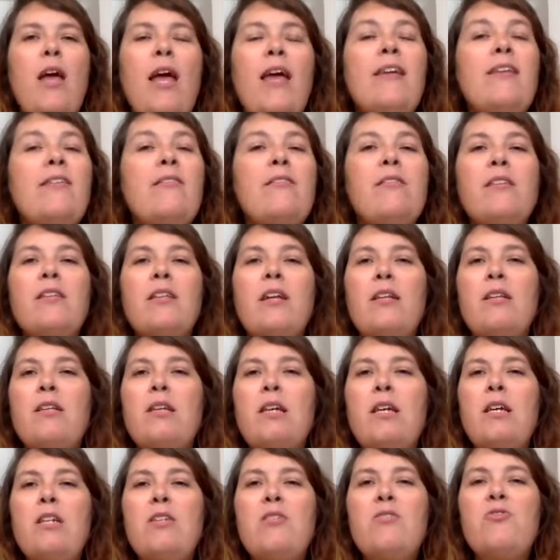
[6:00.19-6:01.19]
anything that
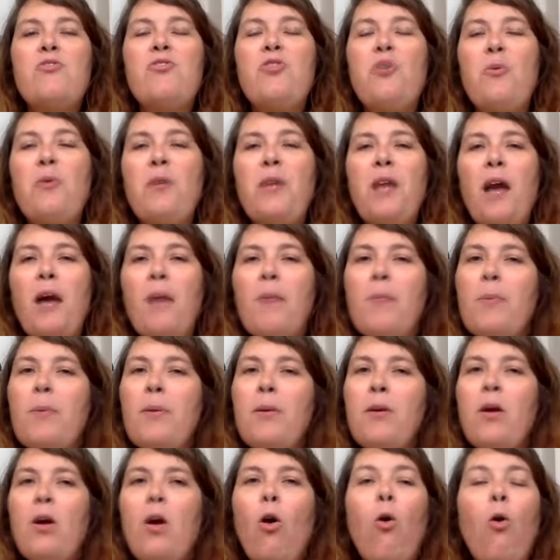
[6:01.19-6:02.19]
is showing up
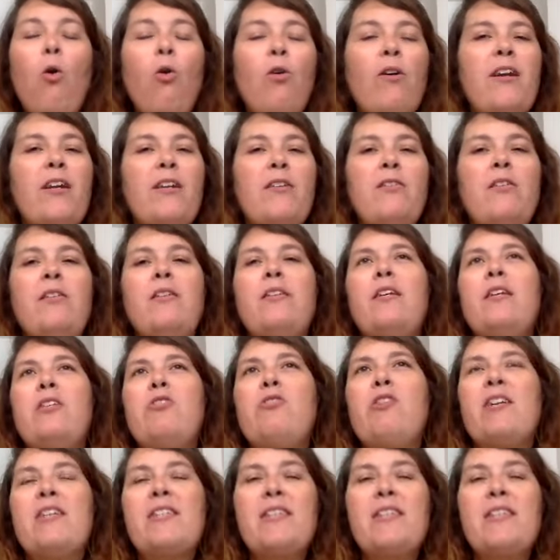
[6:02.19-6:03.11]
or anything that you are